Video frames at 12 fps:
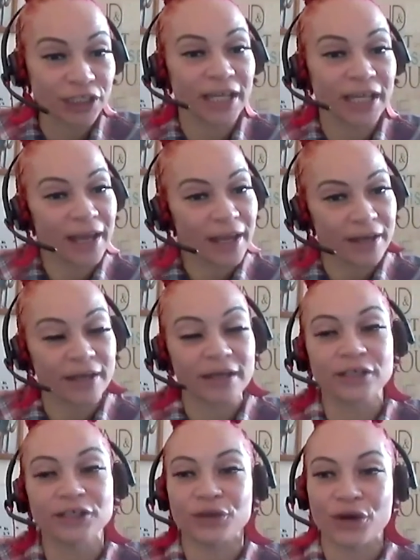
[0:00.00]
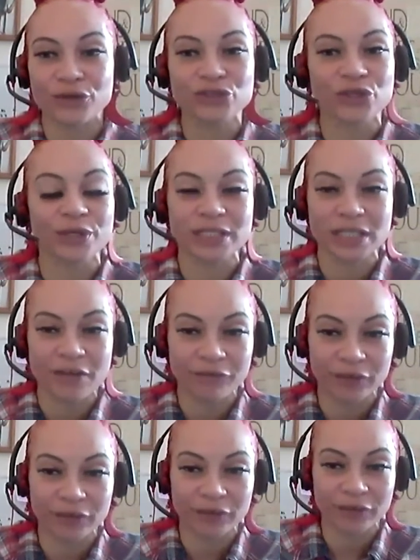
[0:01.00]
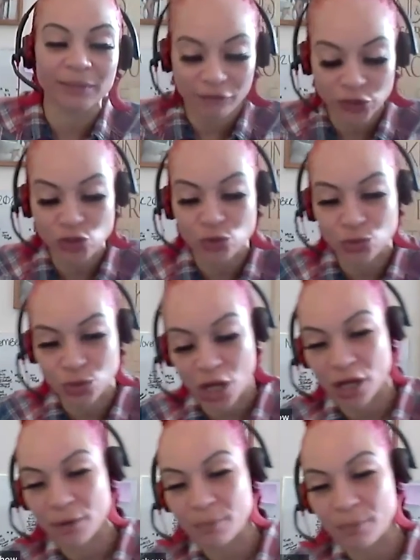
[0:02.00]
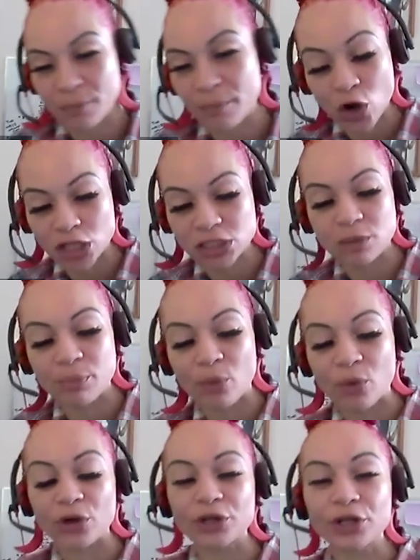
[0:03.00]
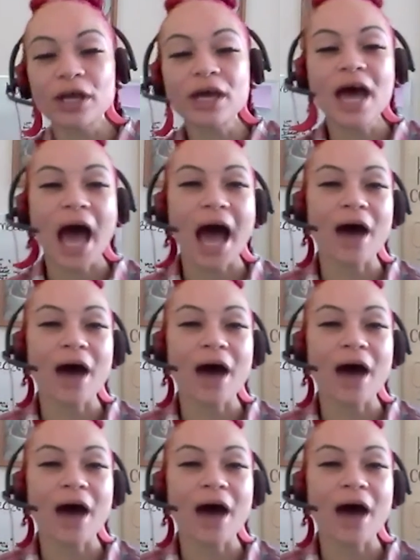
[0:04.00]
and so it's definitely beneficial across the board.